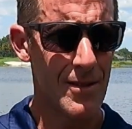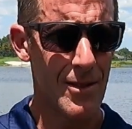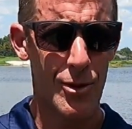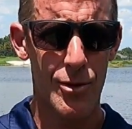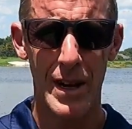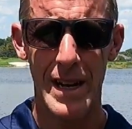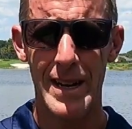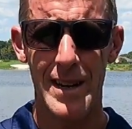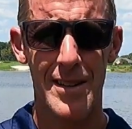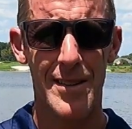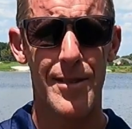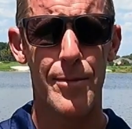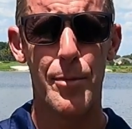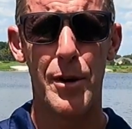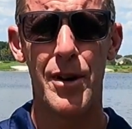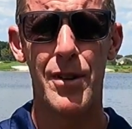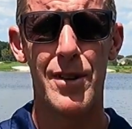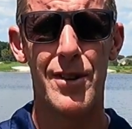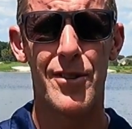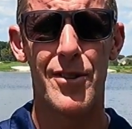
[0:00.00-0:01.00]
Great
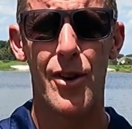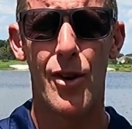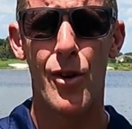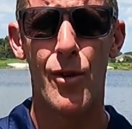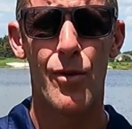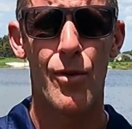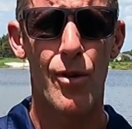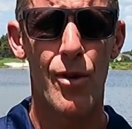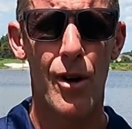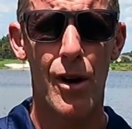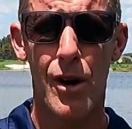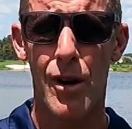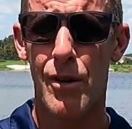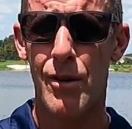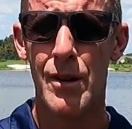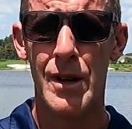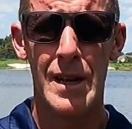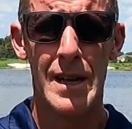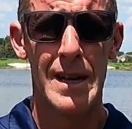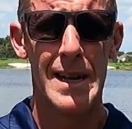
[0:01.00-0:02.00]
experience
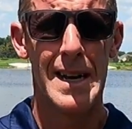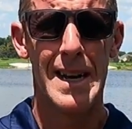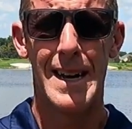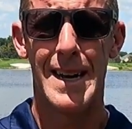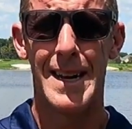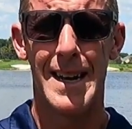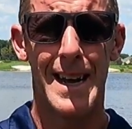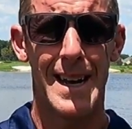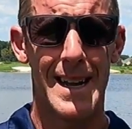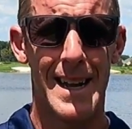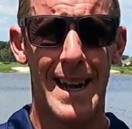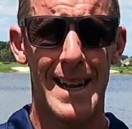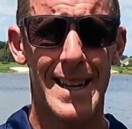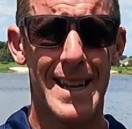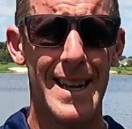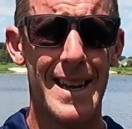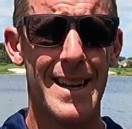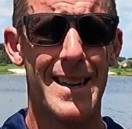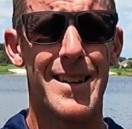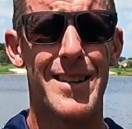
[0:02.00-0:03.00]
overall. I
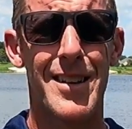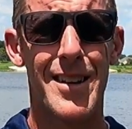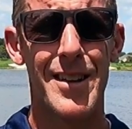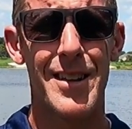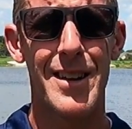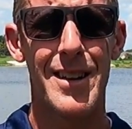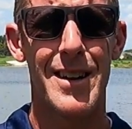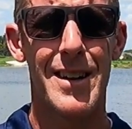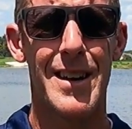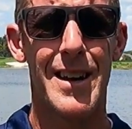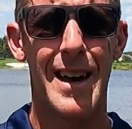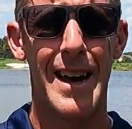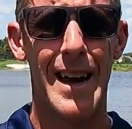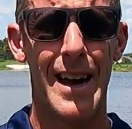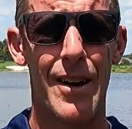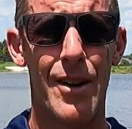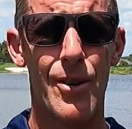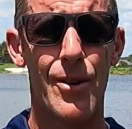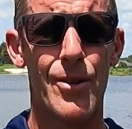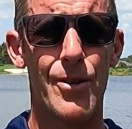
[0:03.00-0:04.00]
can't tell you
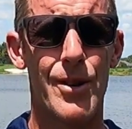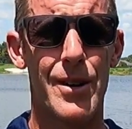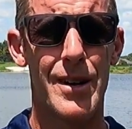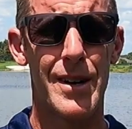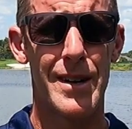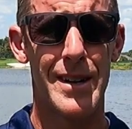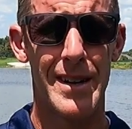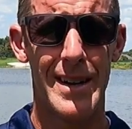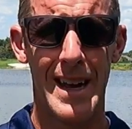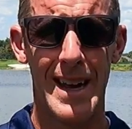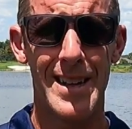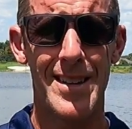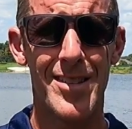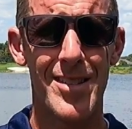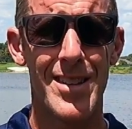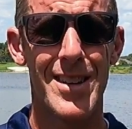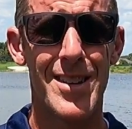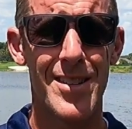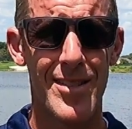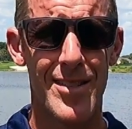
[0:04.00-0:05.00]
how
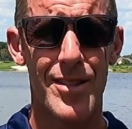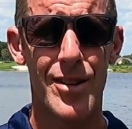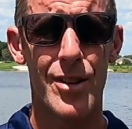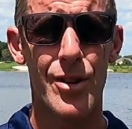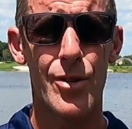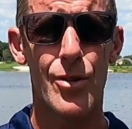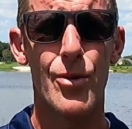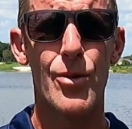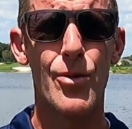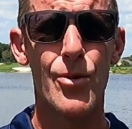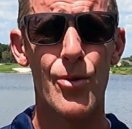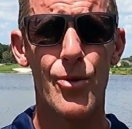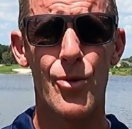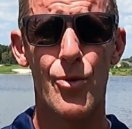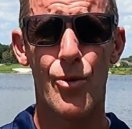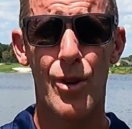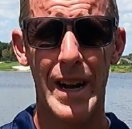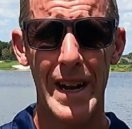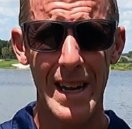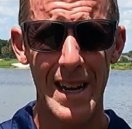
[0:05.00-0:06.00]
nice it is to
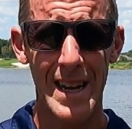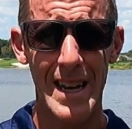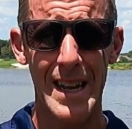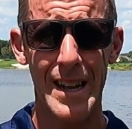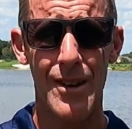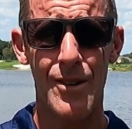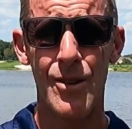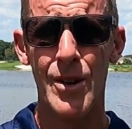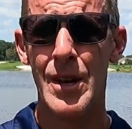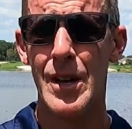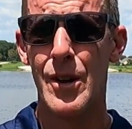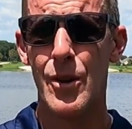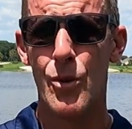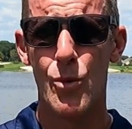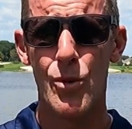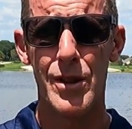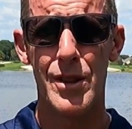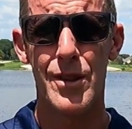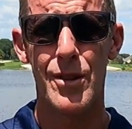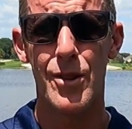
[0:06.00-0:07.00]
cruise right now
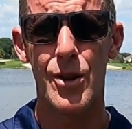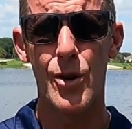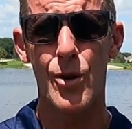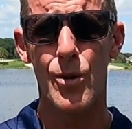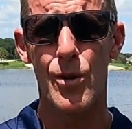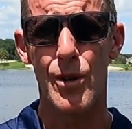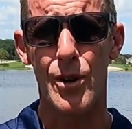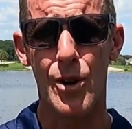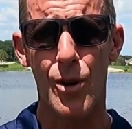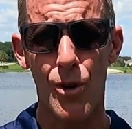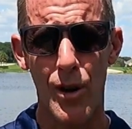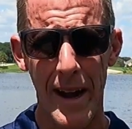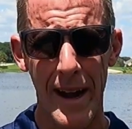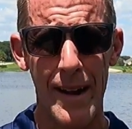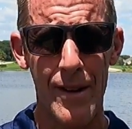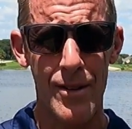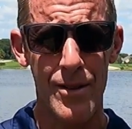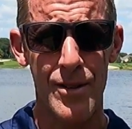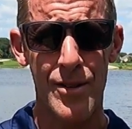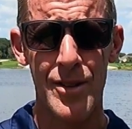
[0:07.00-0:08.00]
with the lower
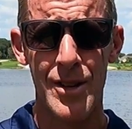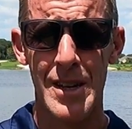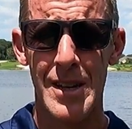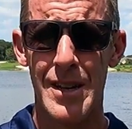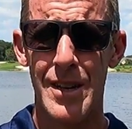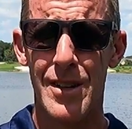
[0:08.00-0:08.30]
crowds.